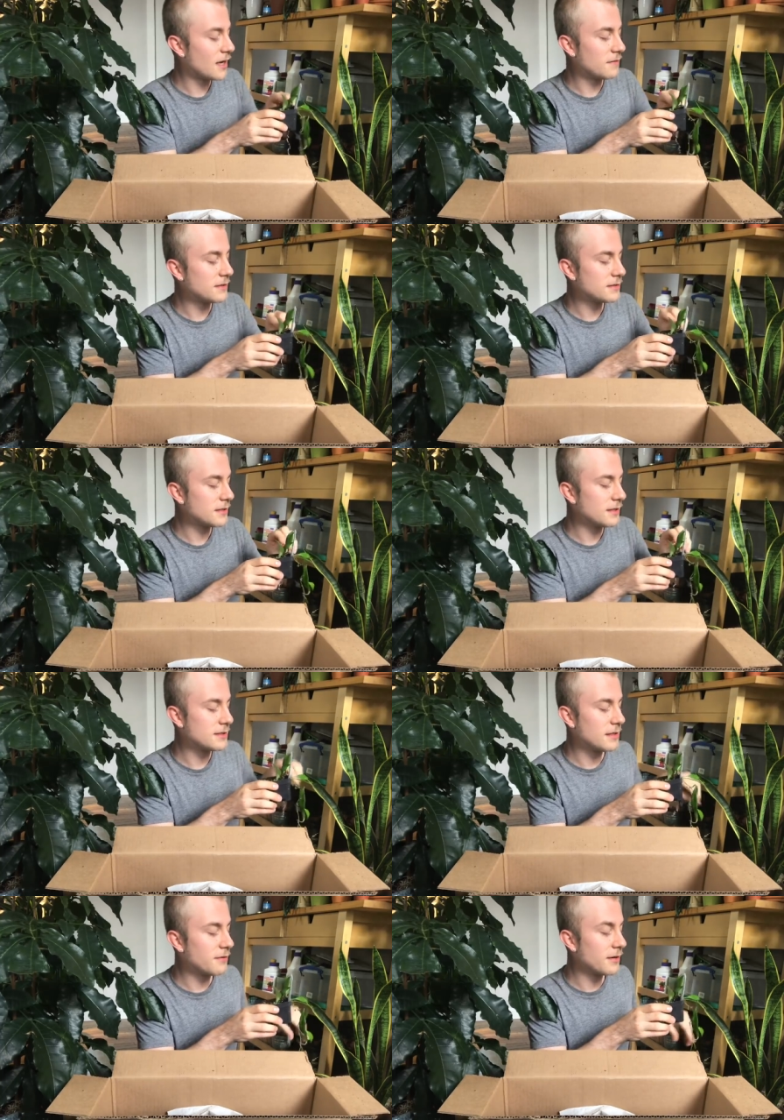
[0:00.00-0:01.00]
Obviously
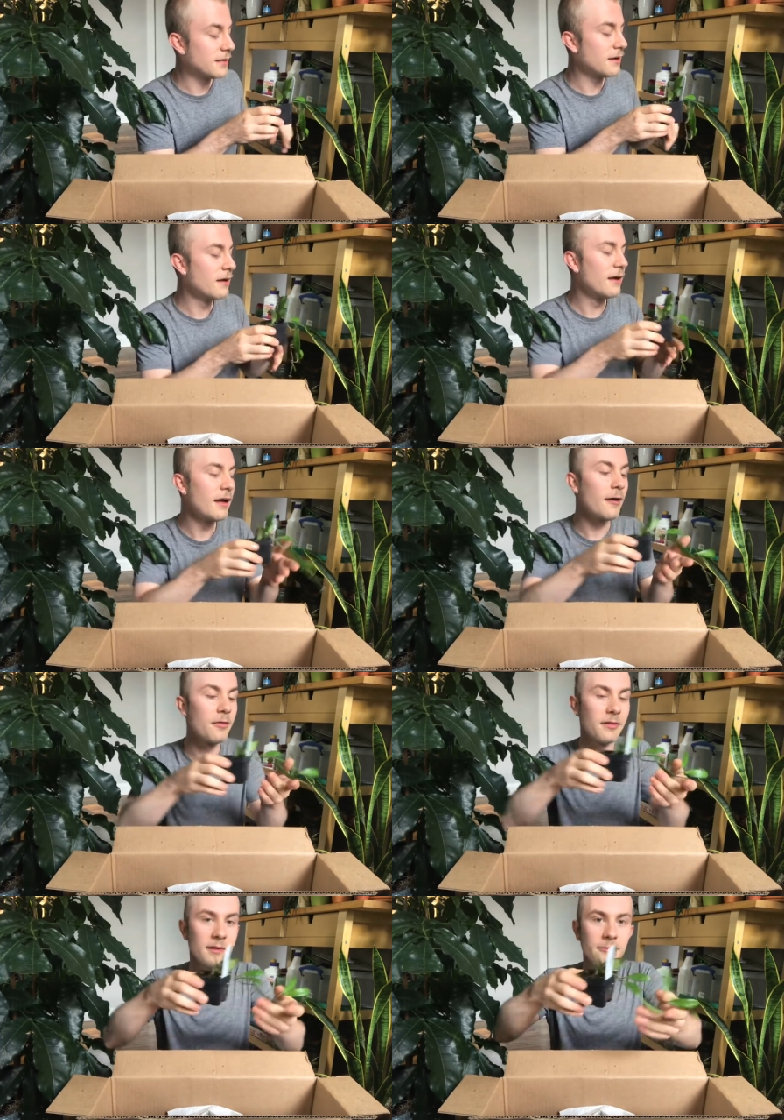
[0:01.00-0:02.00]
it's a very
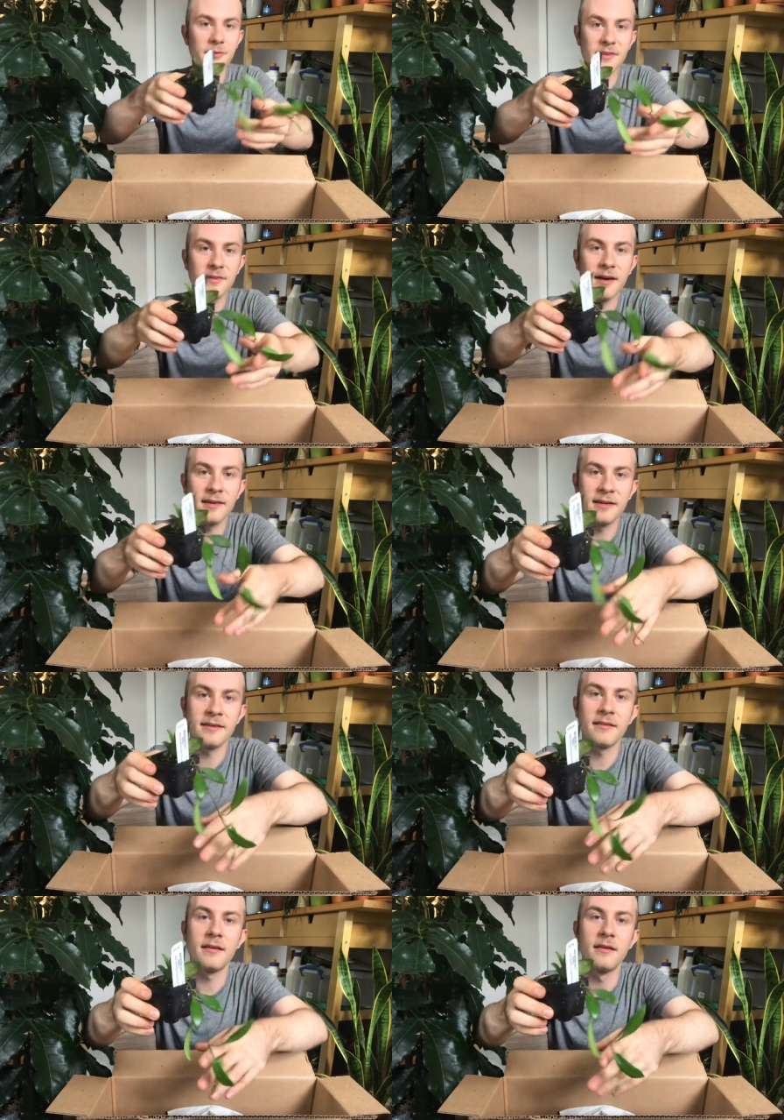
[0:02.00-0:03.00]
healthily rooted
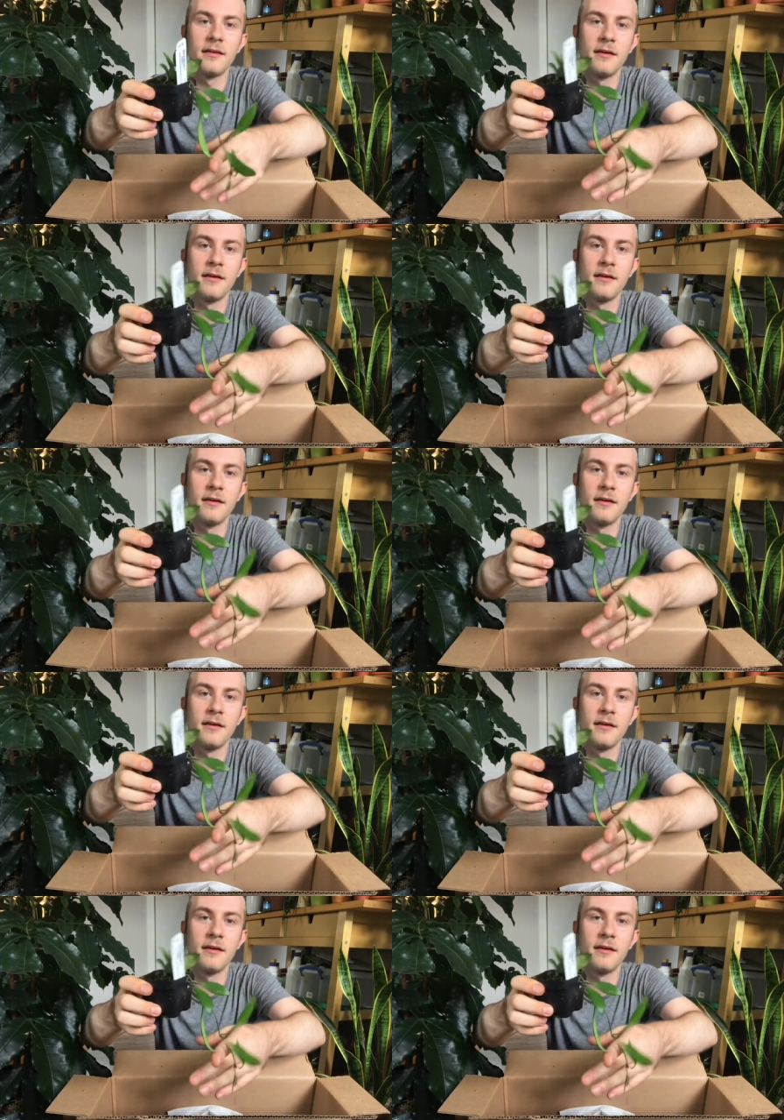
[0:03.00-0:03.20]
cutting,